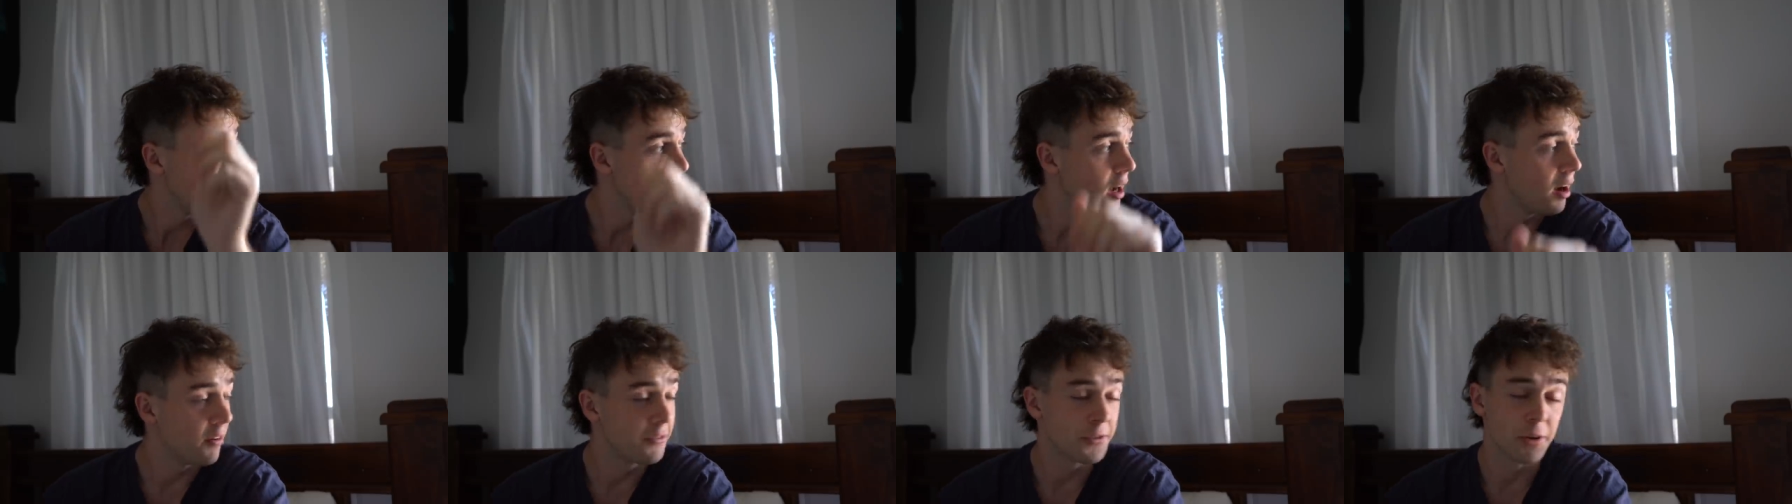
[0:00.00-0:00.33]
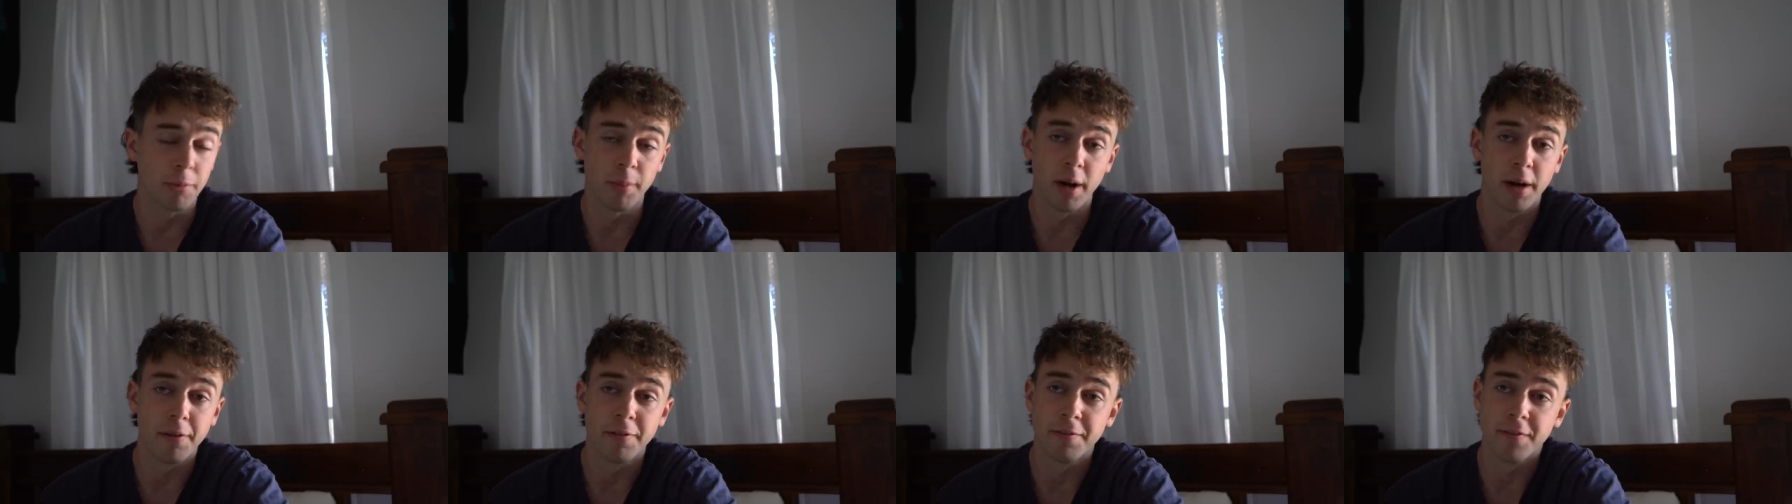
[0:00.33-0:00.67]

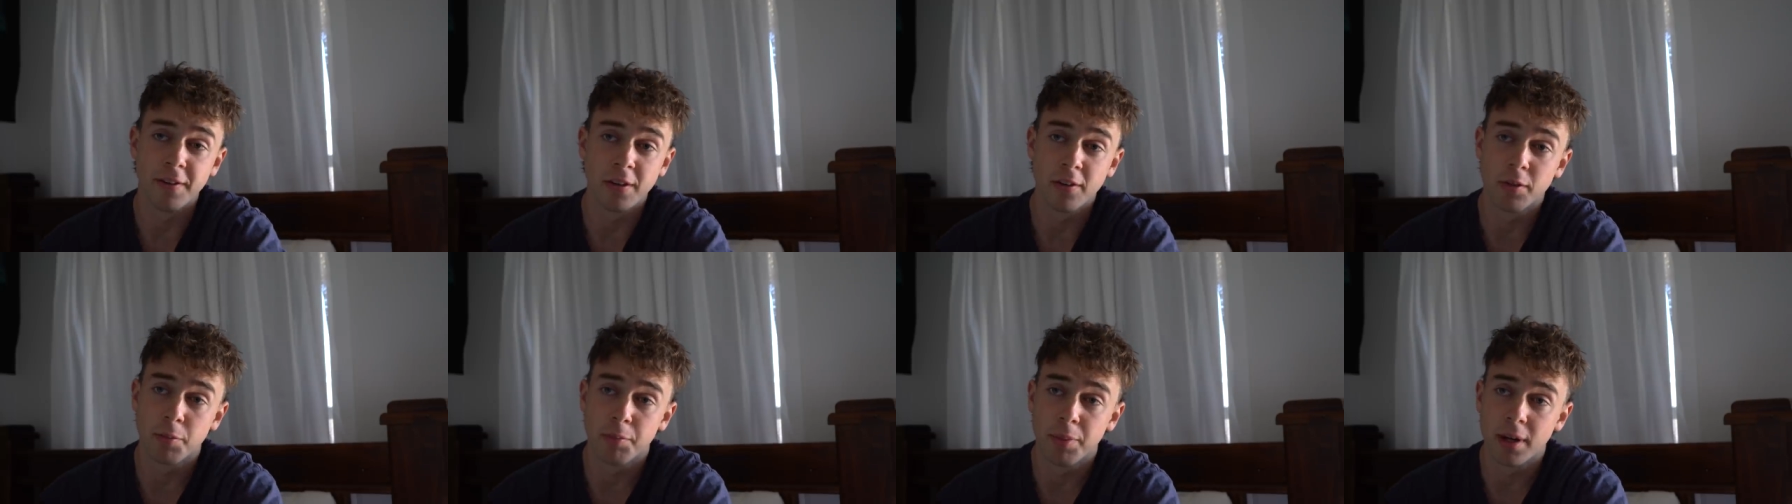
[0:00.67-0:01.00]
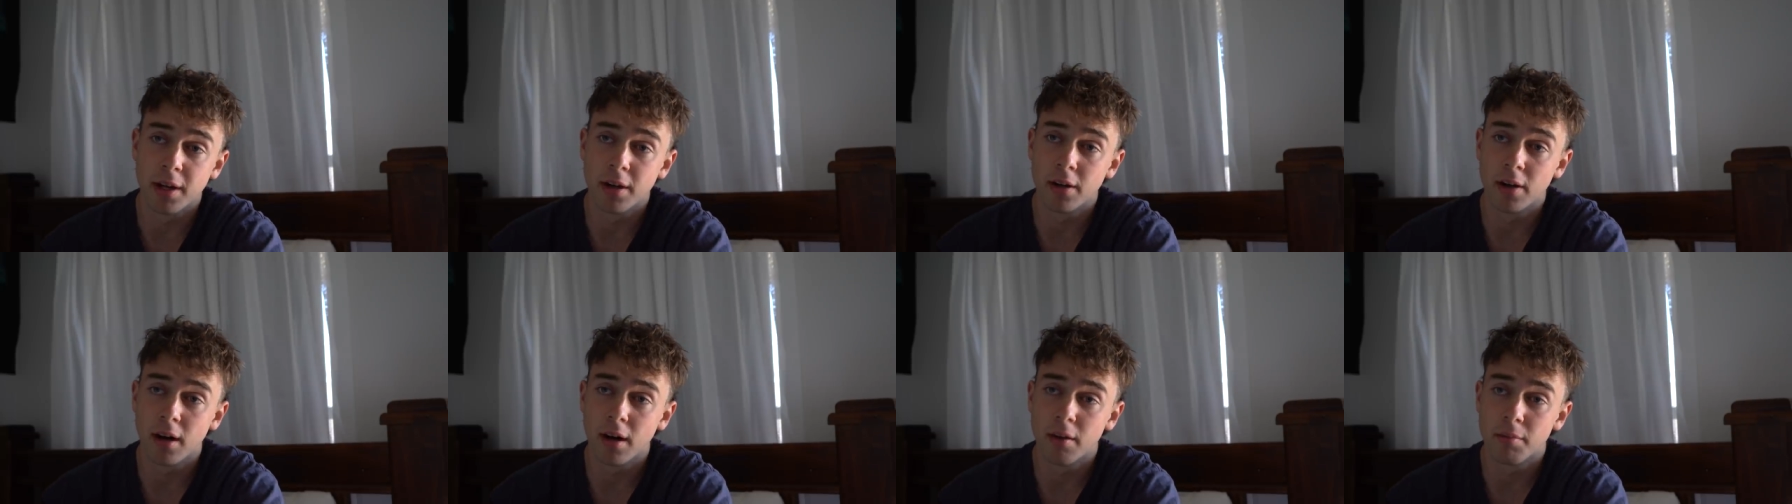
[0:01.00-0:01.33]
After my 5th
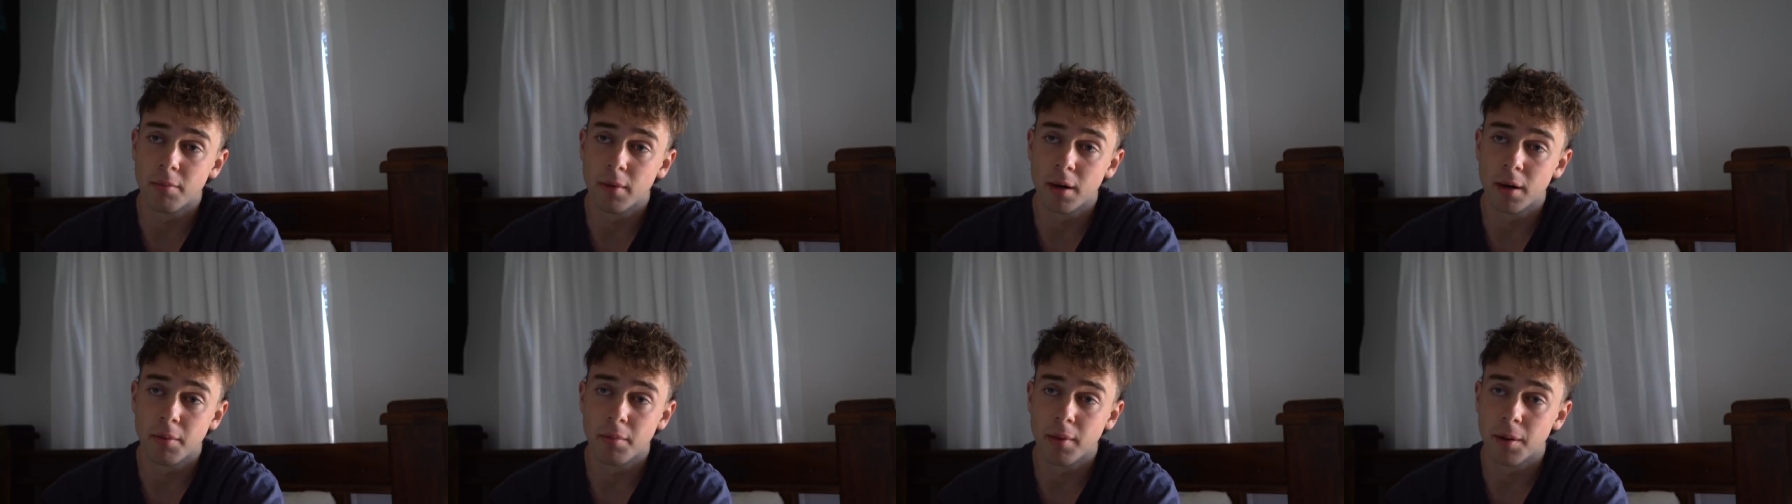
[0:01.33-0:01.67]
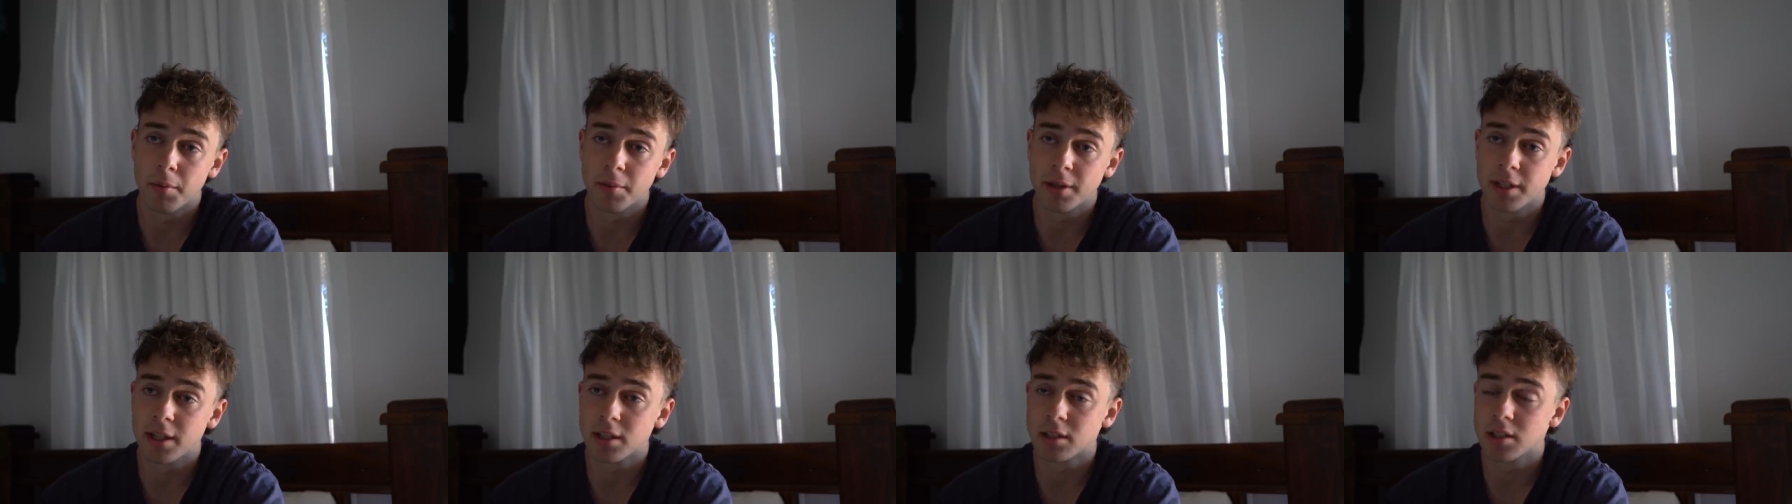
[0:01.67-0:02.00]
beer, my
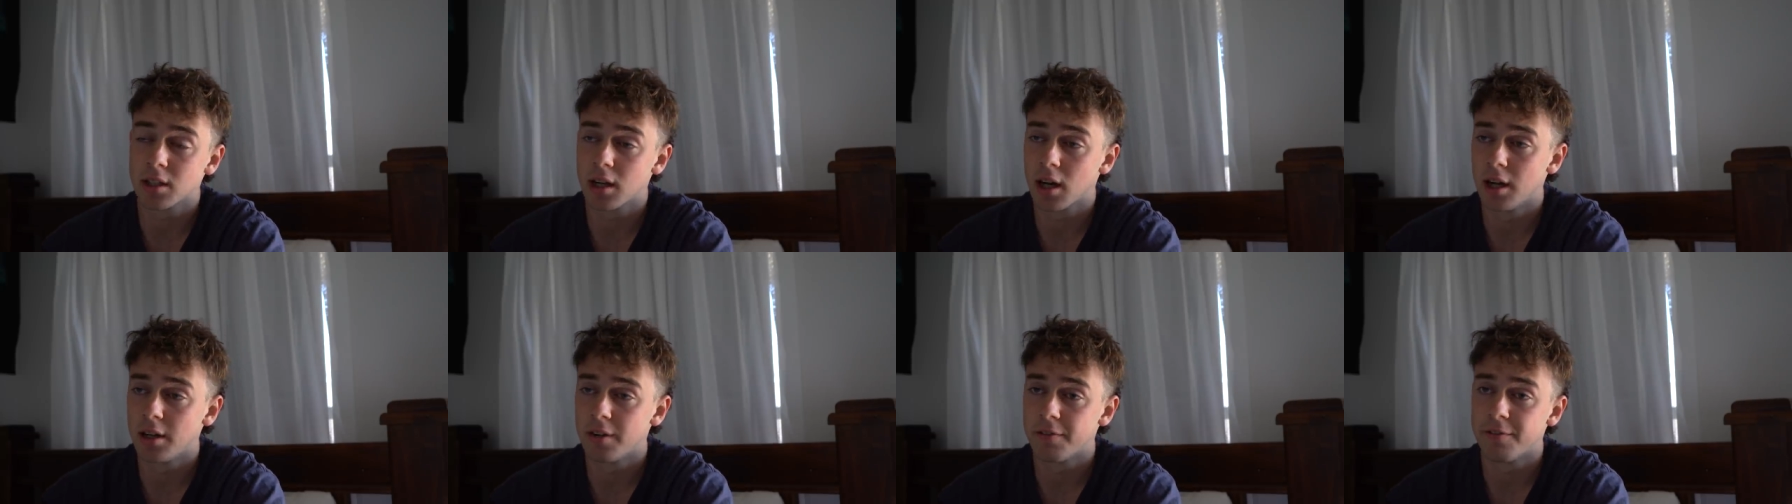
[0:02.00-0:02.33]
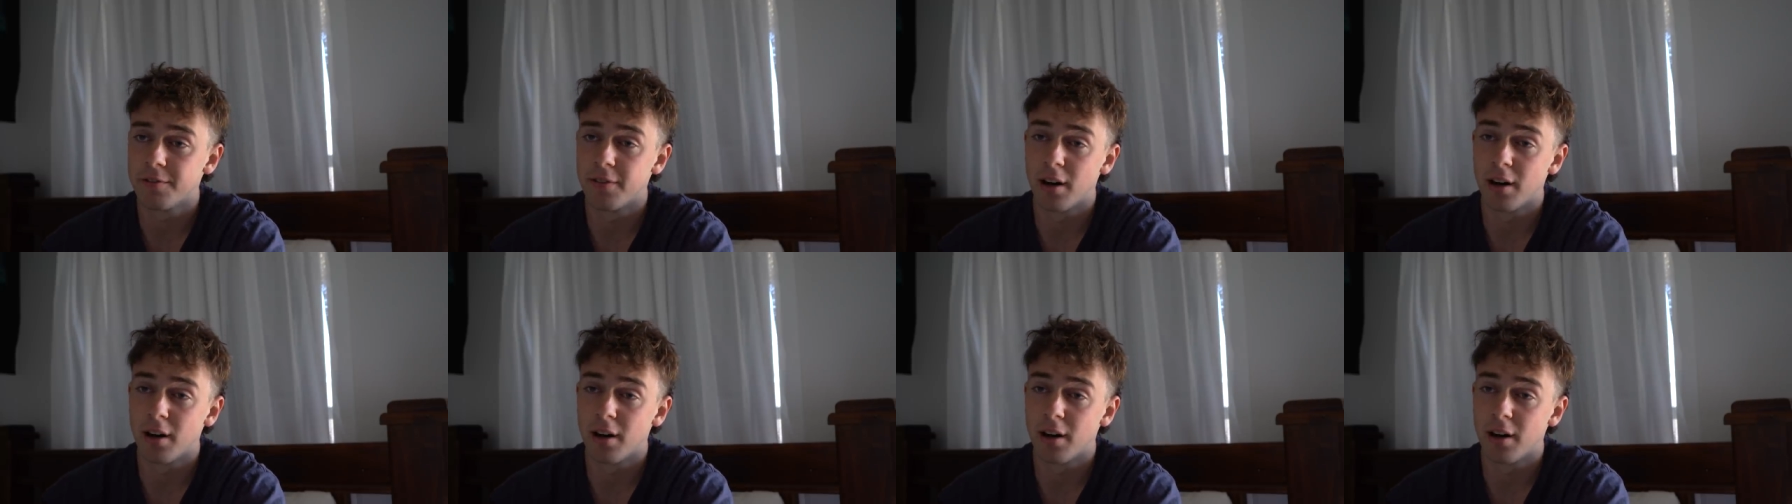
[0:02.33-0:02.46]
memory gets kind of